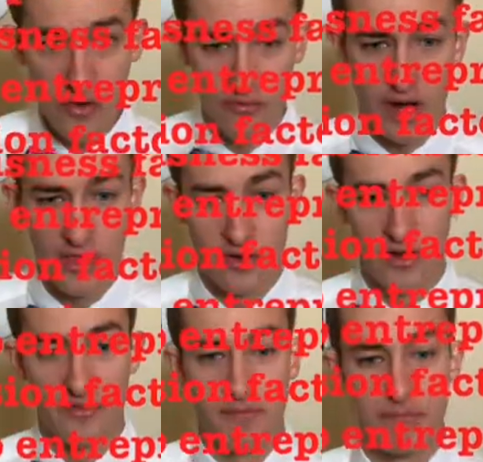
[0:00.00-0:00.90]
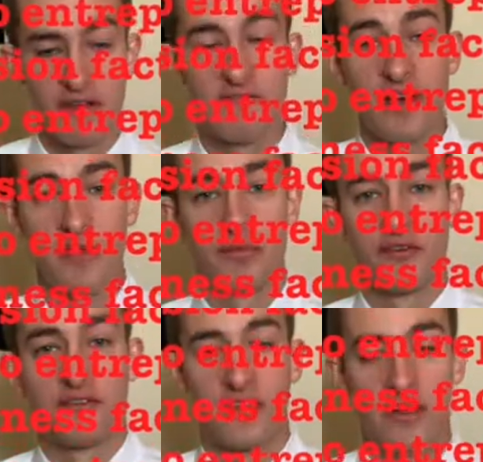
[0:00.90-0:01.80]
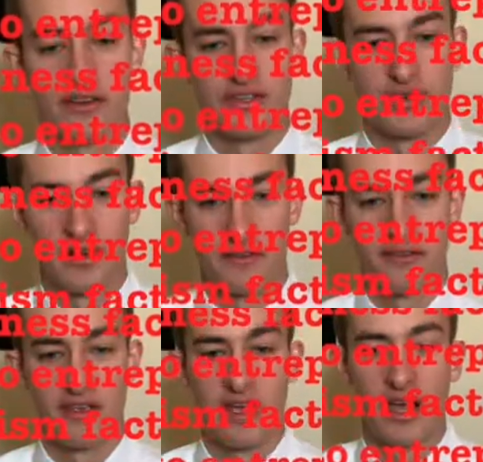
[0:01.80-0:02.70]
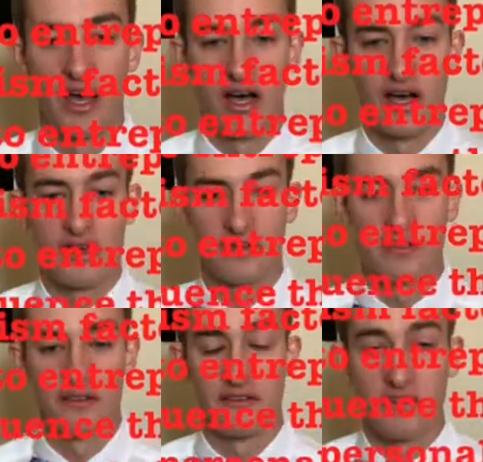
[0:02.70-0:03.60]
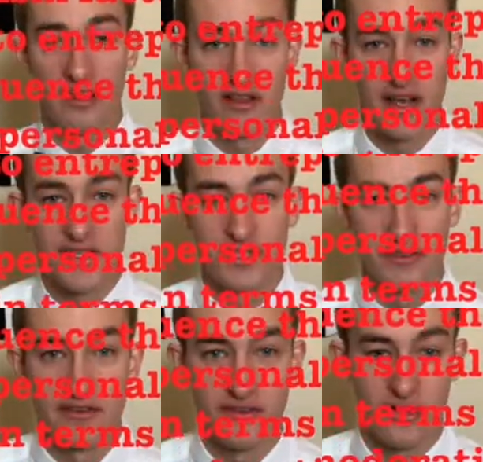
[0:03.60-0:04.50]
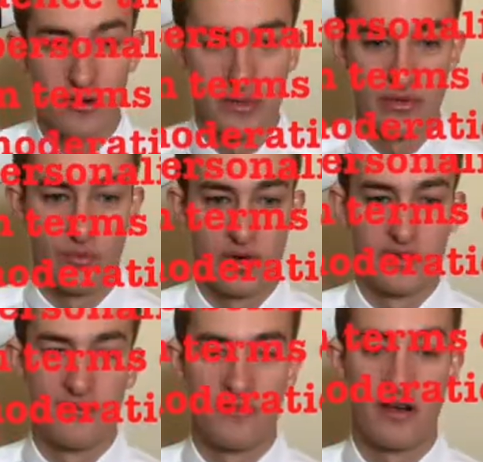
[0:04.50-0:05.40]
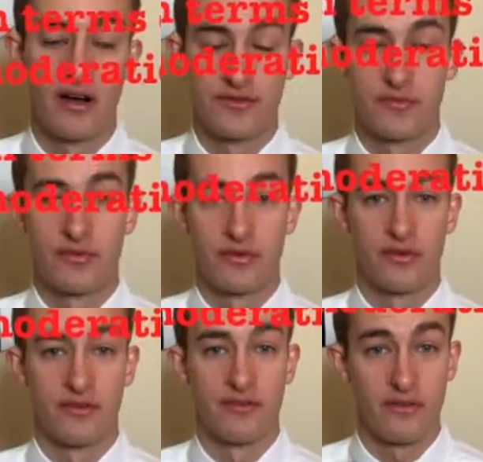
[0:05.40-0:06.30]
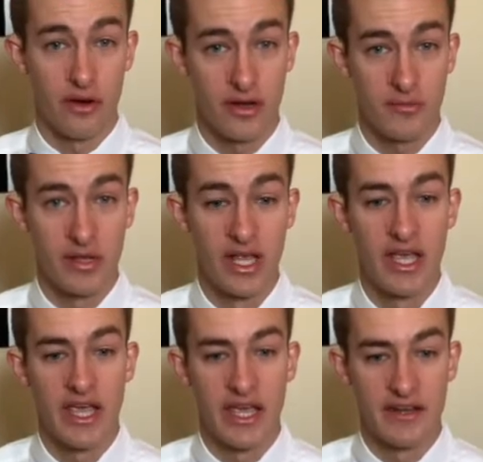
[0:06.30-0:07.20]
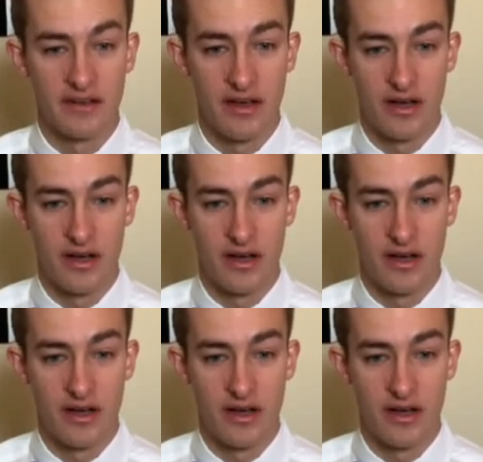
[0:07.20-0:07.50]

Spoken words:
rather, if the Big Five personality traits can psychologically determine one's entrepreneurial startup and